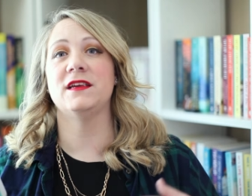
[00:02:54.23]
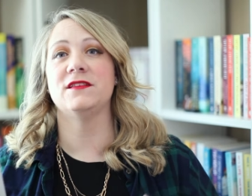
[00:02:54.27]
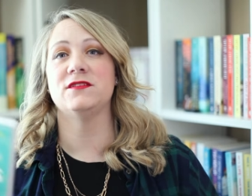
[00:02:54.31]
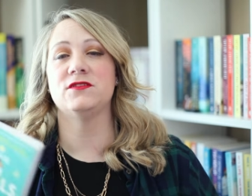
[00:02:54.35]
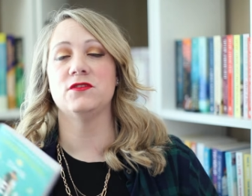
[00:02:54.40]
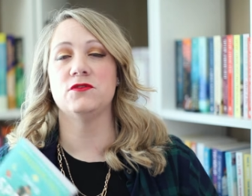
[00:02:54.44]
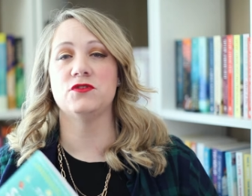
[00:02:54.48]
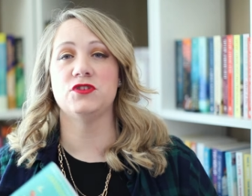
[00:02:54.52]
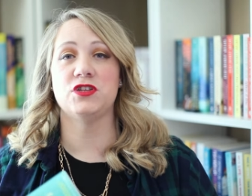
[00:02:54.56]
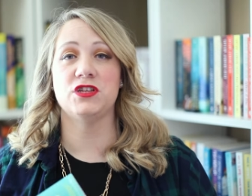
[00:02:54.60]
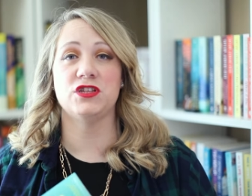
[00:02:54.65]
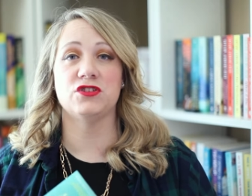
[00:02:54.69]
And
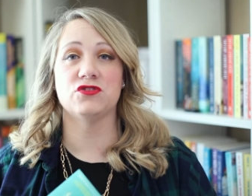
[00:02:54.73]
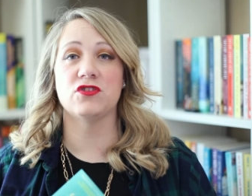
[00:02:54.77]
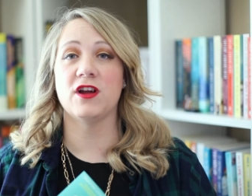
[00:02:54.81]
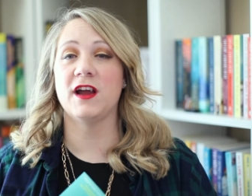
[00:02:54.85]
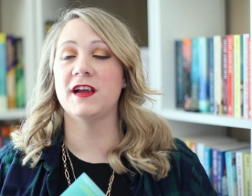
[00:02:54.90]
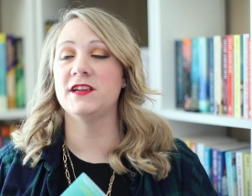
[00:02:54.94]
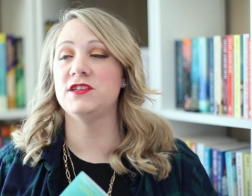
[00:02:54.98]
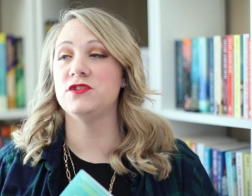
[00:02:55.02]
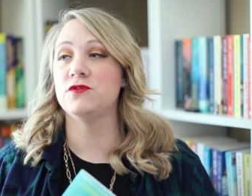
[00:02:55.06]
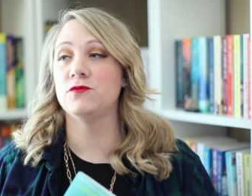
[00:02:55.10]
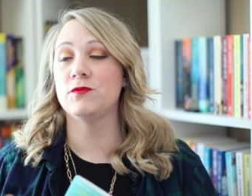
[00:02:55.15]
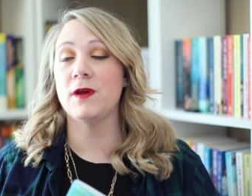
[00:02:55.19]
so she's
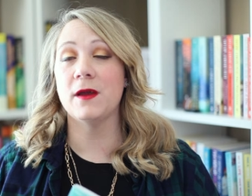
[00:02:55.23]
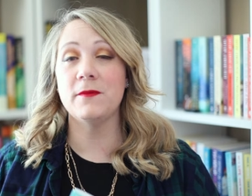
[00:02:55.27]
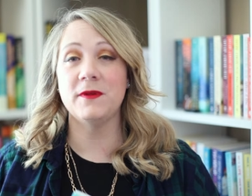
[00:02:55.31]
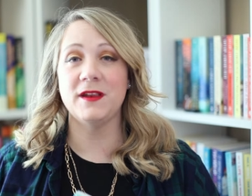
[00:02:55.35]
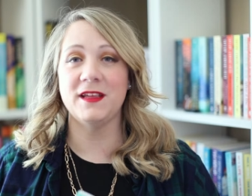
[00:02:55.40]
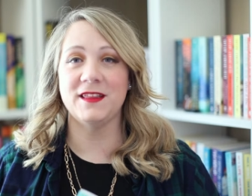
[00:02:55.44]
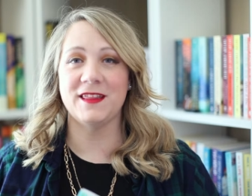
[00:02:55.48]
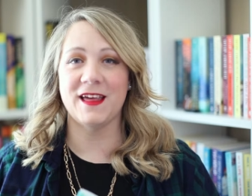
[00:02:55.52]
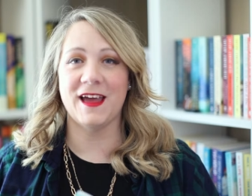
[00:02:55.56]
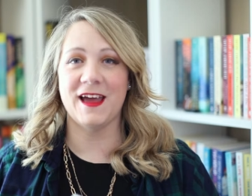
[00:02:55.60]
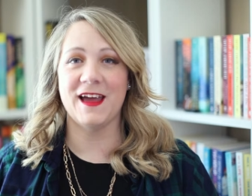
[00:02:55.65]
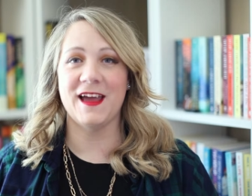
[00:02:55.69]
trying to
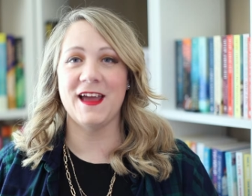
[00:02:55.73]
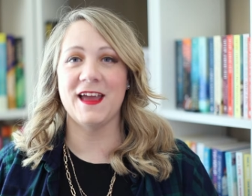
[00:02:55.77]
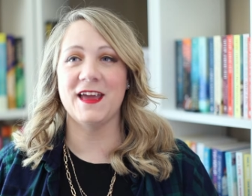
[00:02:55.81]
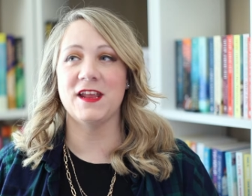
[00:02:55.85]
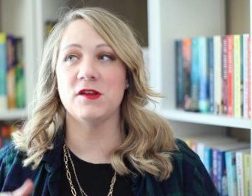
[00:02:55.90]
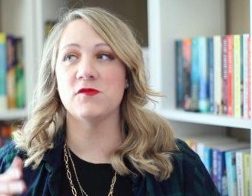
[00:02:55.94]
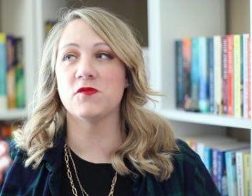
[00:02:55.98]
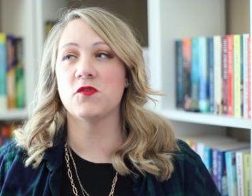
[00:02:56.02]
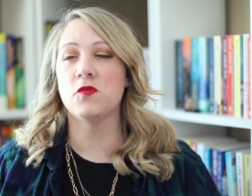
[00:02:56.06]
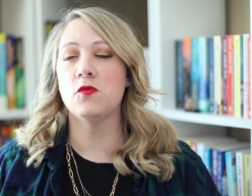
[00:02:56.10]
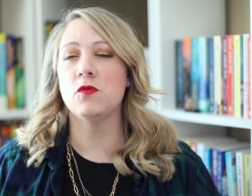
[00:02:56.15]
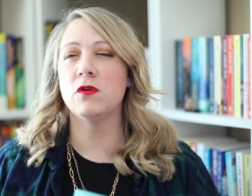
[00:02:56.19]
remedy that,
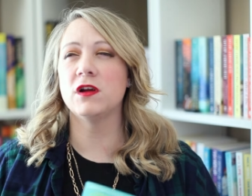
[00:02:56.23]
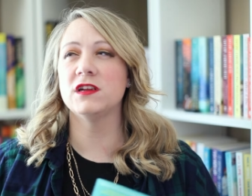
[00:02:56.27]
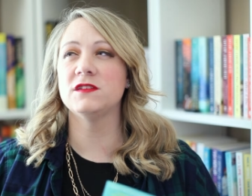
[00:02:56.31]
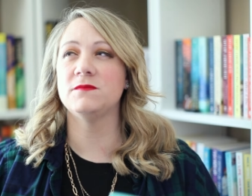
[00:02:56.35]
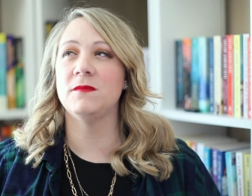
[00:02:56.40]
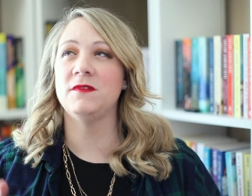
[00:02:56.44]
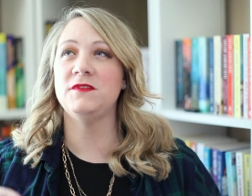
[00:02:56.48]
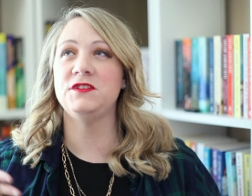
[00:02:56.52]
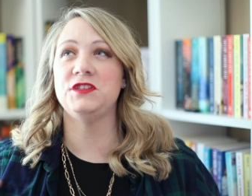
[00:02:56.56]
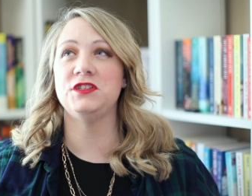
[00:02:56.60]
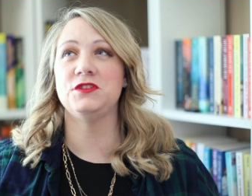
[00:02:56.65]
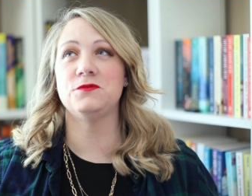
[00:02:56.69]
and of course
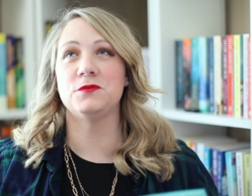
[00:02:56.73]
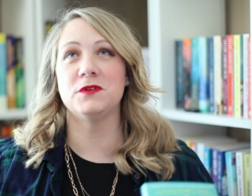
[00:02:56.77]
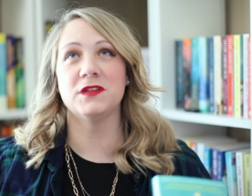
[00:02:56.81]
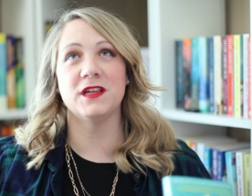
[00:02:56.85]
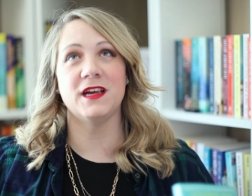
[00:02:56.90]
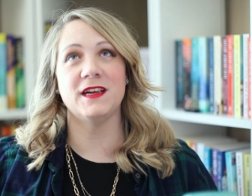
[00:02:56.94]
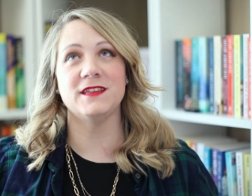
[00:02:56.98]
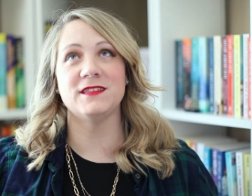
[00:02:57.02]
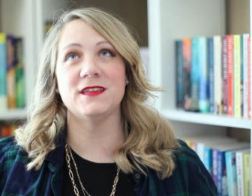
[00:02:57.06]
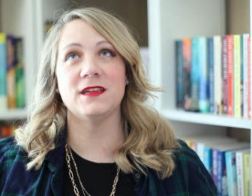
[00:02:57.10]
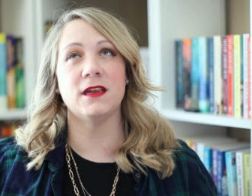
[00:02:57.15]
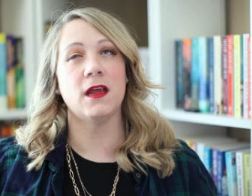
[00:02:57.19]
maybe she's
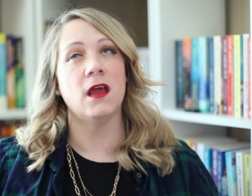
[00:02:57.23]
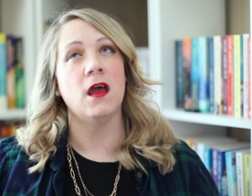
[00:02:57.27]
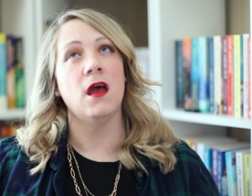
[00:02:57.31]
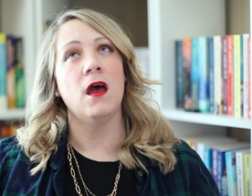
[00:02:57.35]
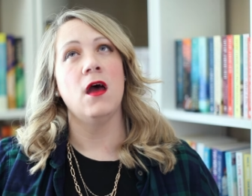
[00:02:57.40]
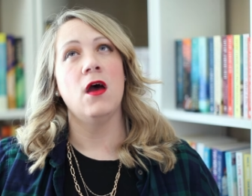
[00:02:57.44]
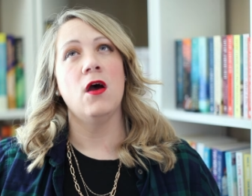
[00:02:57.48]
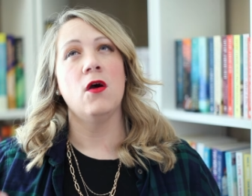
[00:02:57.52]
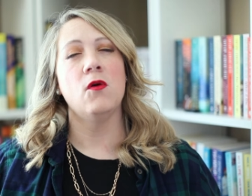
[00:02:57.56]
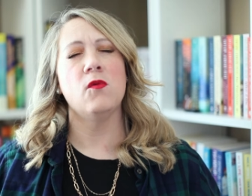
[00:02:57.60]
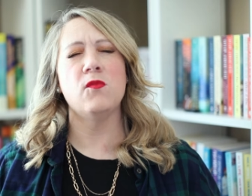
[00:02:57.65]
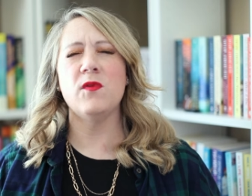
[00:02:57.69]
realizing,
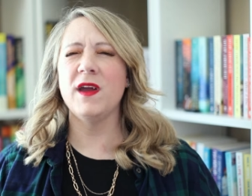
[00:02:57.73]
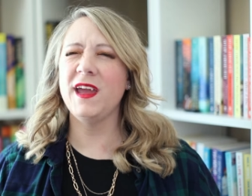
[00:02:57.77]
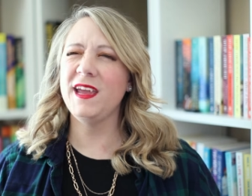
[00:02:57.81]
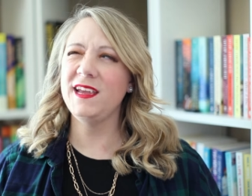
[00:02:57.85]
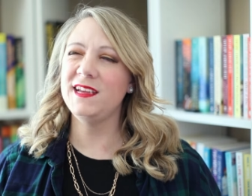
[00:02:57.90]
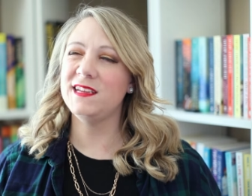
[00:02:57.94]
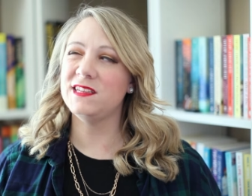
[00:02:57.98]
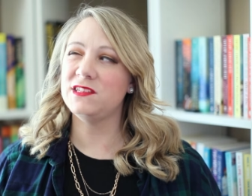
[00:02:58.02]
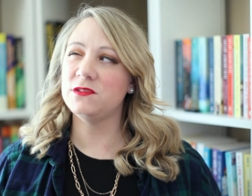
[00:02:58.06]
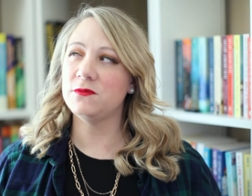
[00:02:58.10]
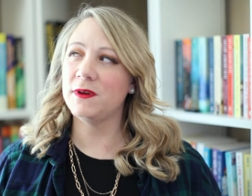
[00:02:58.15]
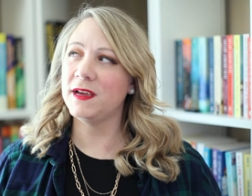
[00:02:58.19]

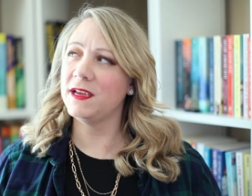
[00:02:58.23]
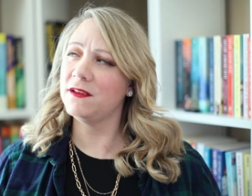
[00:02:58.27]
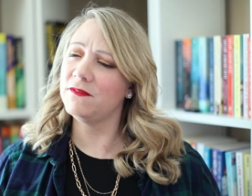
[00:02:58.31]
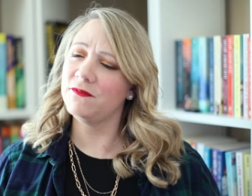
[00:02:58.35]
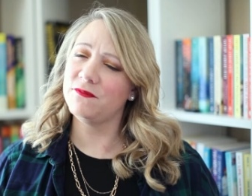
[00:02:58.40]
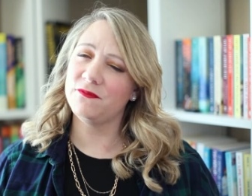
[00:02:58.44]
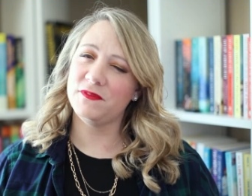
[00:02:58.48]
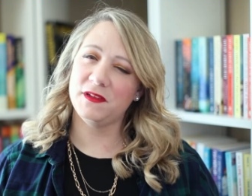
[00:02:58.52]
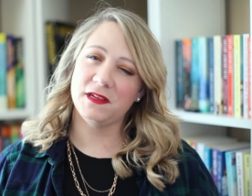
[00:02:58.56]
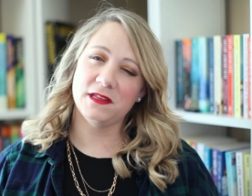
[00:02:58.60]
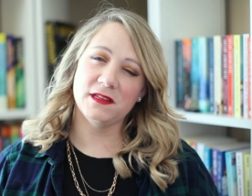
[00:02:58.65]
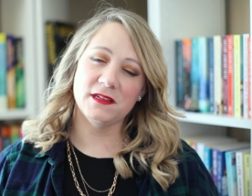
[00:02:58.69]
wait, do I have
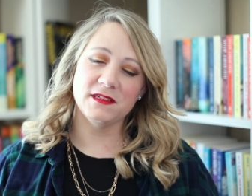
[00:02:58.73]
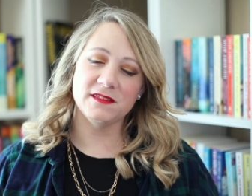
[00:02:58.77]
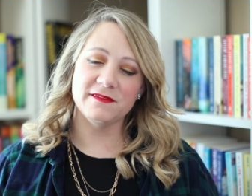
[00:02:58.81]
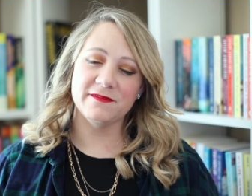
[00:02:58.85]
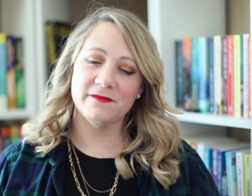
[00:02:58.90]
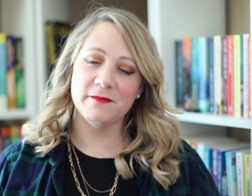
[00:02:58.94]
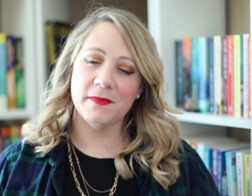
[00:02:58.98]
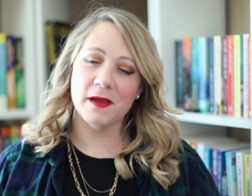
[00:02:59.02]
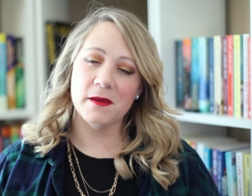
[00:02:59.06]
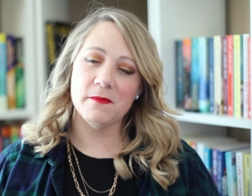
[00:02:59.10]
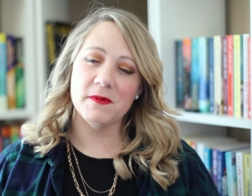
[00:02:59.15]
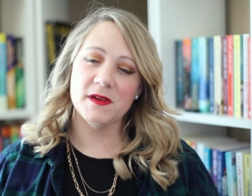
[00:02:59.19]
feelings
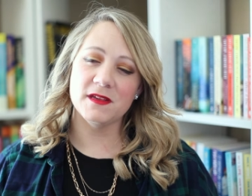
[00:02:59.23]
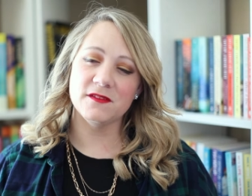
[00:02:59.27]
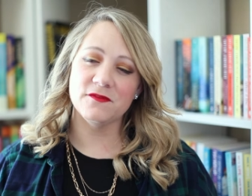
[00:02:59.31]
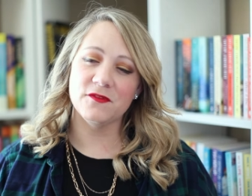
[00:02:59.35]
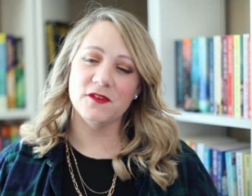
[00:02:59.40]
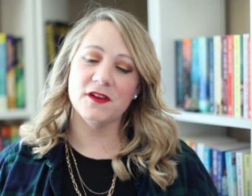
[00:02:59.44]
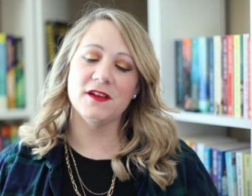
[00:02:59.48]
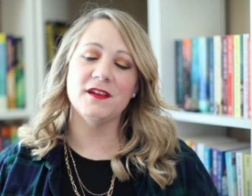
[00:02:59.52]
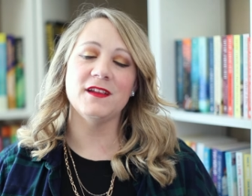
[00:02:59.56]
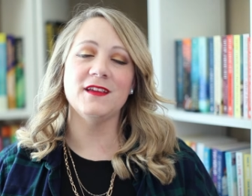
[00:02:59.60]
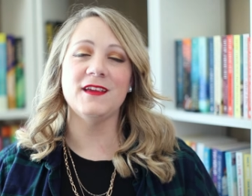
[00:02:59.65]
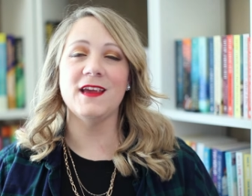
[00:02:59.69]
for my best
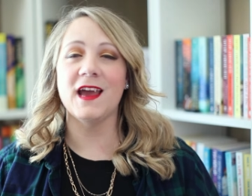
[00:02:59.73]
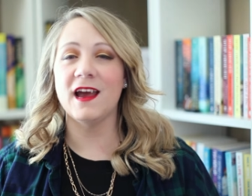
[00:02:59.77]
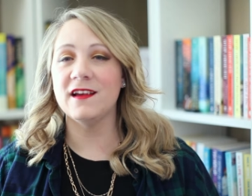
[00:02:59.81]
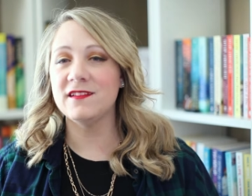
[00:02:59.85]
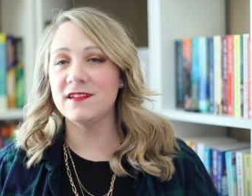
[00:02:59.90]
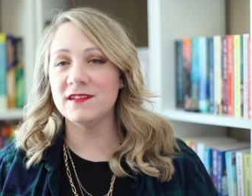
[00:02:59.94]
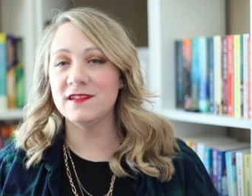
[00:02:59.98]
friend? Yes,